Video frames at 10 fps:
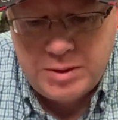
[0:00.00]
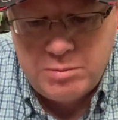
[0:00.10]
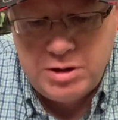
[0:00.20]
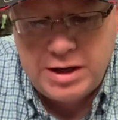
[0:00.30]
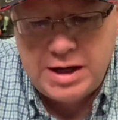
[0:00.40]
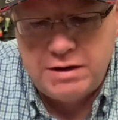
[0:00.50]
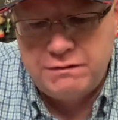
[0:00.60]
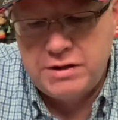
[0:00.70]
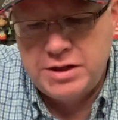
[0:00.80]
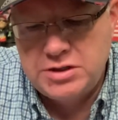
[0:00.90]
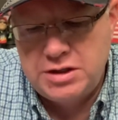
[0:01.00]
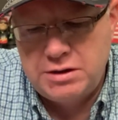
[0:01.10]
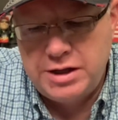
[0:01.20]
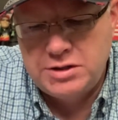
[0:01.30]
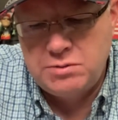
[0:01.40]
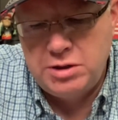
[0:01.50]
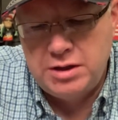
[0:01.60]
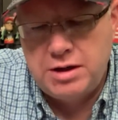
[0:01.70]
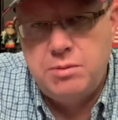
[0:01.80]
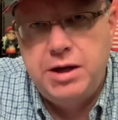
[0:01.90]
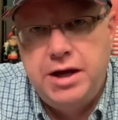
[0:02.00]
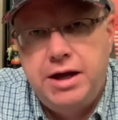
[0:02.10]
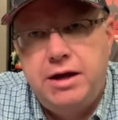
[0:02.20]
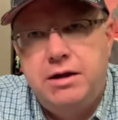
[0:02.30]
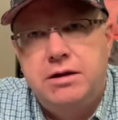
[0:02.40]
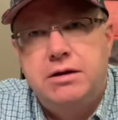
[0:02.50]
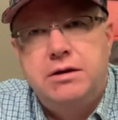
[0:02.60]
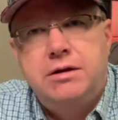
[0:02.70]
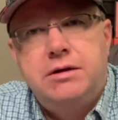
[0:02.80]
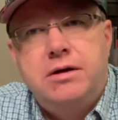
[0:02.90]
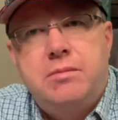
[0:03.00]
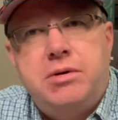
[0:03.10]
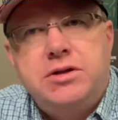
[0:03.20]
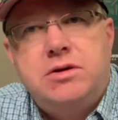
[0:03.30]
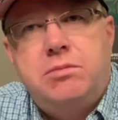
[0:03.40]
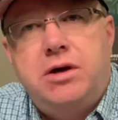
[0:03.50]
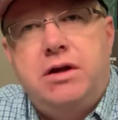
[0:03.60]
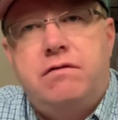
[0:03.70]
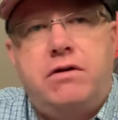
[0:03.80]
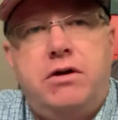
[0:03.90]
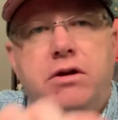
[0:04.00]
but it kind of frustrates me that I'll pay a bunch of money for a